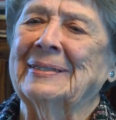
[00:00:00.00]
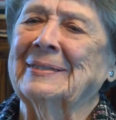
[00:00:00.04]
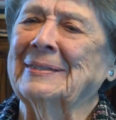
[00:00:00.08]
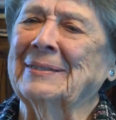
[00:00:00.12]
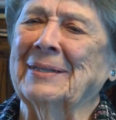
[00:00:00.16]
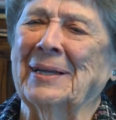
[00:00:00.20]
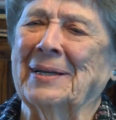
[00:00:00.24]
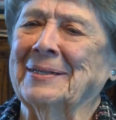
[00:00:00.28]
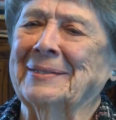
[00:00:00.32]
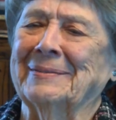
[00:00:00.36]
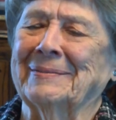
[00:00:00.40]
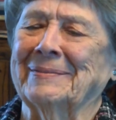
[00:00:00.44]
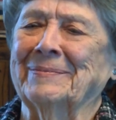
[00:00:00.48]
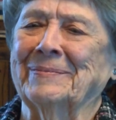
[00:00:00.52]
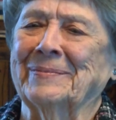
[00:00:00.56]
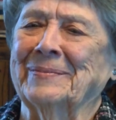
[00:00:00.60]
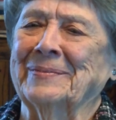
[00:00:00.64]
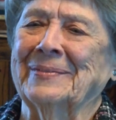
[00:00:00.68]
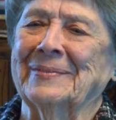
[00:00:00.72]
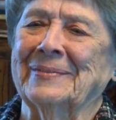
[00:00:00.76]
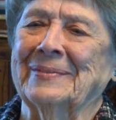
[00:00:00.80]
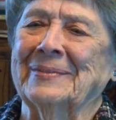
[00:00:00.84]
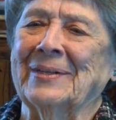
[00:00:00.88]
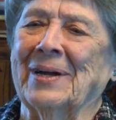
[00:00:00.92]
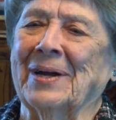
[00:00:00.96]
not, uh,
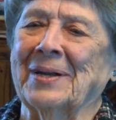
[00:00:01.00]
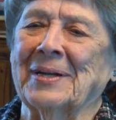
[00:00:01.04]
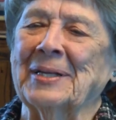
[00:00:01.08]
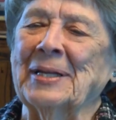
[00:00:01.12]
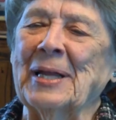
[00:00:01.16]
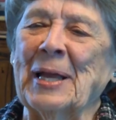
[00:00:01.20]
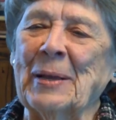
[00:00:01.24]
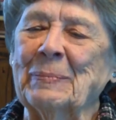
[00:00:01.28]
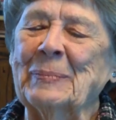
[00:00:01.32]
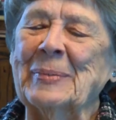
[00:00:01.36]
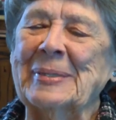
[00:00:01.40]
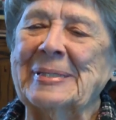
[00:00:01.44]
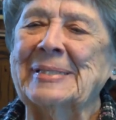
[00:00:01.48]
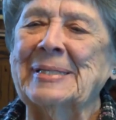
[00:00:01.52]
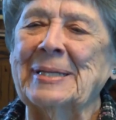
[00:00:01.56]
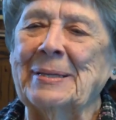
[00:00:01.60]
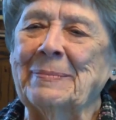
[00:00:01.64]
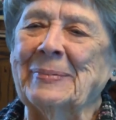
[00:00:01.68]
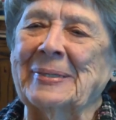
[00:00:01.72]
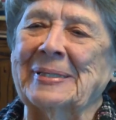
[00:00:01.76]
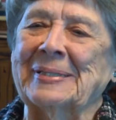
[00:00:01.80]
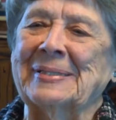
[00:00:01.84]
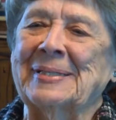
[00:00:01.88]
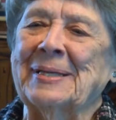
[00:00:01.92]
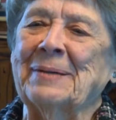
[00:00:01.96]
not an embassy,
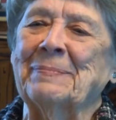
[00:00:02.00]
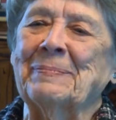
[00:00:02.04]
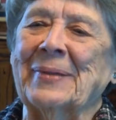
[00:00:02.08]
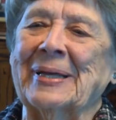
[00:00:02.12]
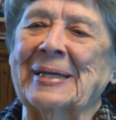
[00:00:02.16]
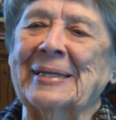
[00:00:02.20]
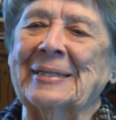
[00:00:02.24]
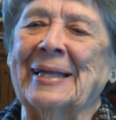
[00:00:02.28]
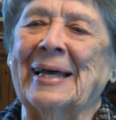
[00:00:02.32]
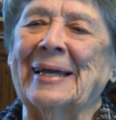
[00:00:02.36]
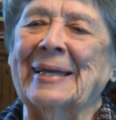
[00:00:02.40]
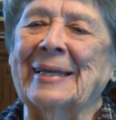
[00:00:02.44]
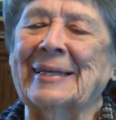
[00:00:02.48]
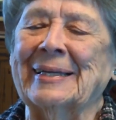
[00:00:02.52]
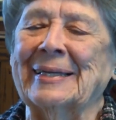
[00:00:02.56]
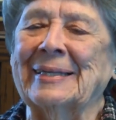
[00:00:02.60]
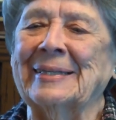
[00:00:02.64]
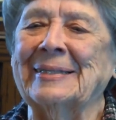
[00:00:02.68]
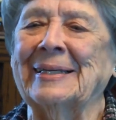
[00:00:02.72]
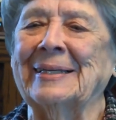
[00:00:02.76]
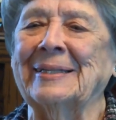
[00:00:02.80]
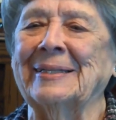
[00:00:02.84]
but something like it.